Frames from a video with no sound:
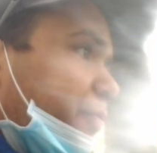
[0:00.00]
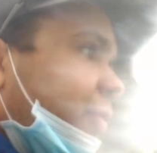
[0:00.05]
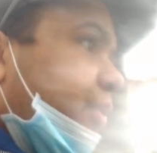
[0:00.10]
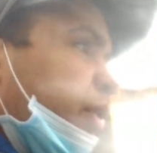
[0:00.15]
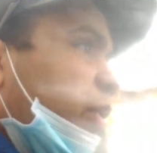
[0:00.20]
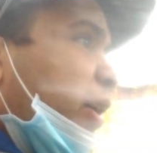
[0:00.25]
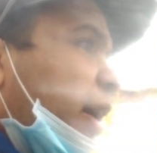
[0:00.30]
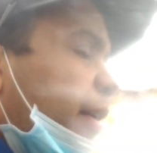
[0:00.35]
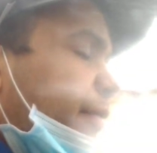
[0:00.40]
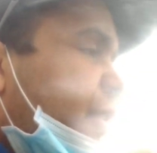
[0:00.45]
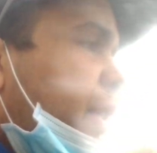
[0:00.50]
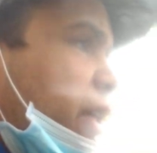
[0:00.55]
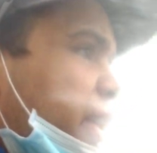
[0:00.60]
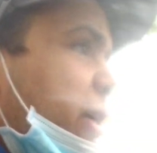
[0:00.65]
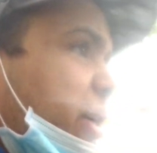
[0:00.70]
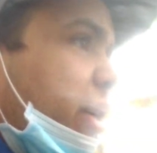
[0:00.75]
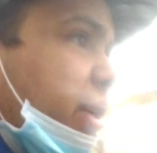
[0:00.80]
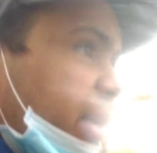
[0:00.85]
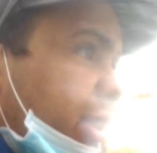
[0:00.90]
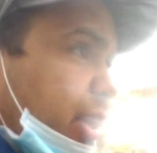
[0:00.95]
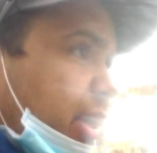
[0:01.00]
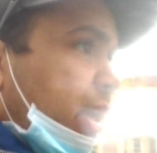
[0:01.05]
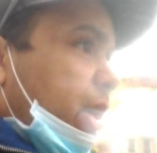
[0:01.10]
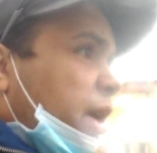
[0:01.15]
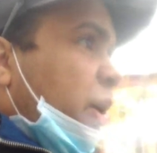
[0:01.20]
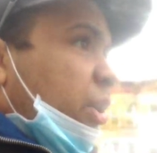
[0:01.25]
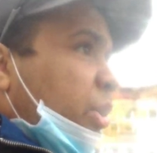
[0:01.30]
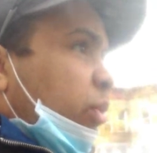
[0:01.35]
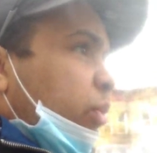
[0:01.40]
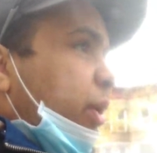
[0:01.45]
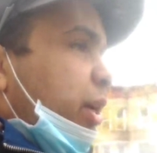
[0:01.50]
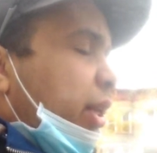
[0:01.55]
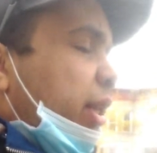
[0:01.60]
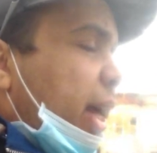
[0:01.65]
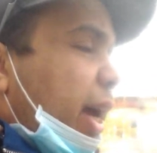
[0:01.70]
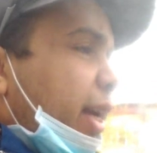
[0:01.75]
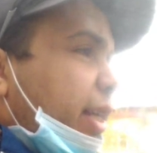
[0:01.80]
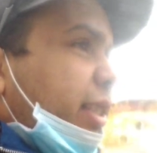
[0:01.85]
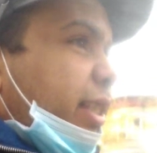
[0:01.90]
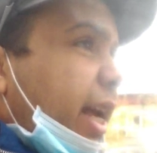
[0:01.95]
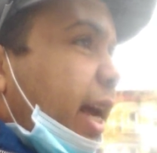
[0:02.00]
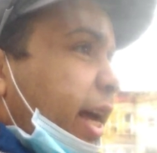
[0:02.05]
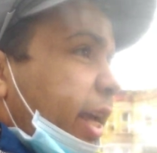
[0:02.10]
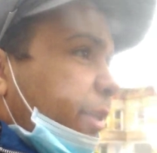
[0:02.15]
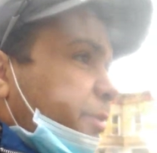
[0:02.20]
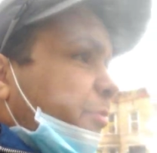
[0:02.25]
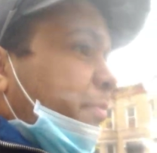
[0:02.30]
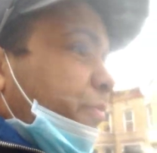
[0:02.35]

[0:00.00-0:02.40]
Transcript: you have to realize that.